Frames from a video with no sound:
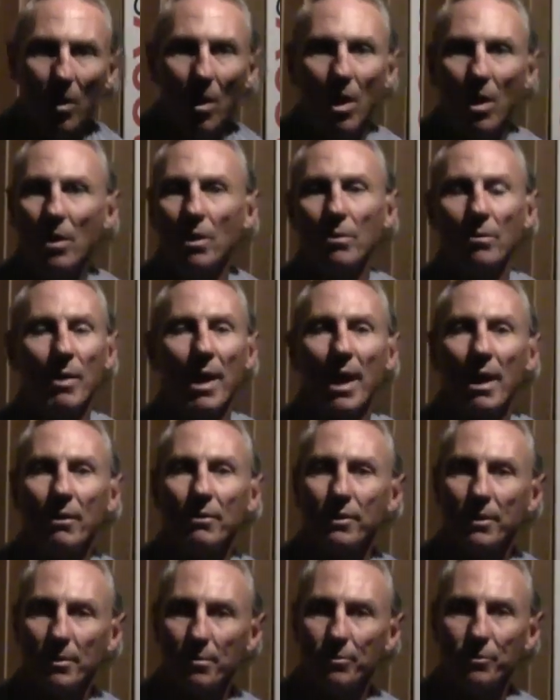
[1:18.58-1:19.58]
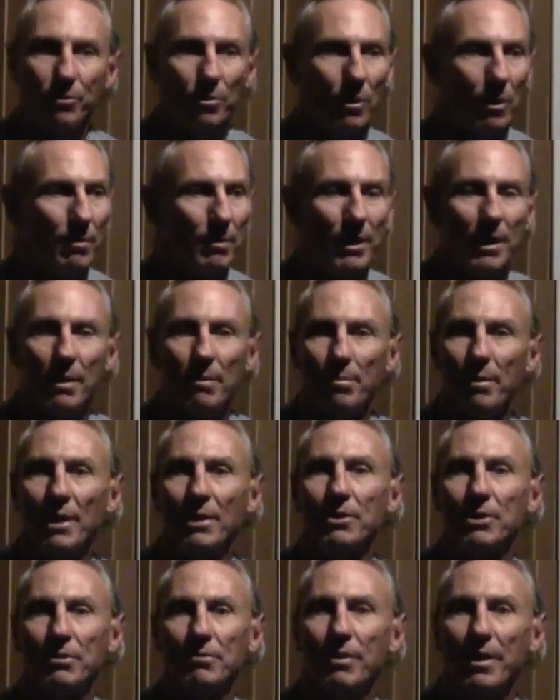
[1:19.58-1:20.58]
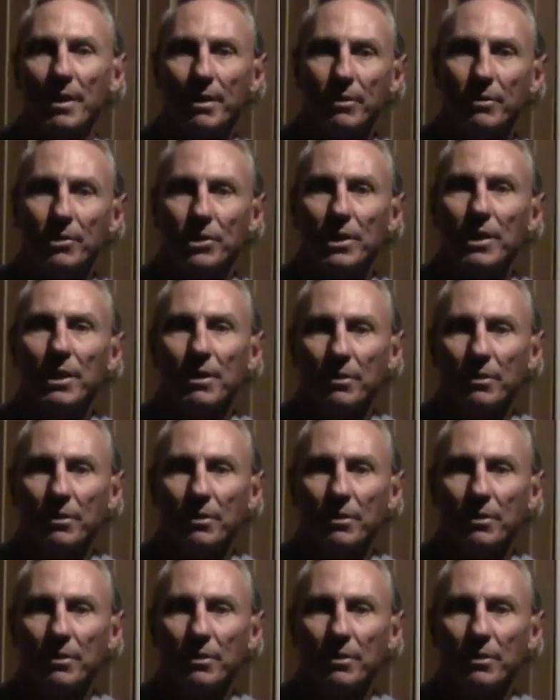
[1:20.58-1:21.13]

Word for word: all around and absorbing a bunch of energy